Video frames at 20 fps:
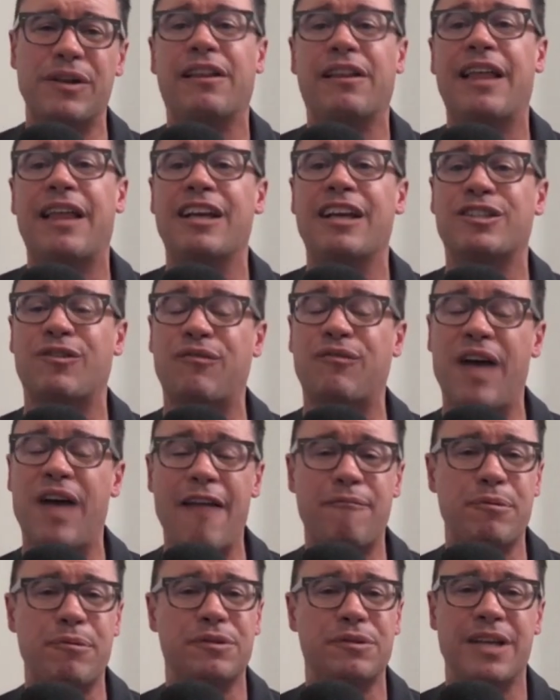And the last
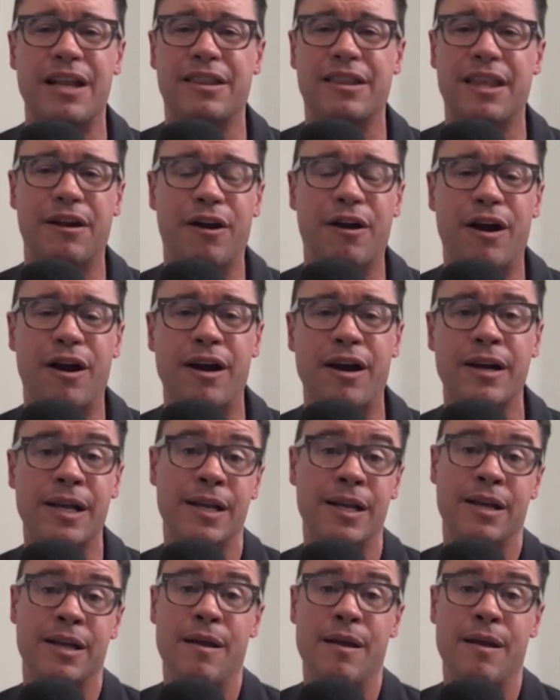5% that are,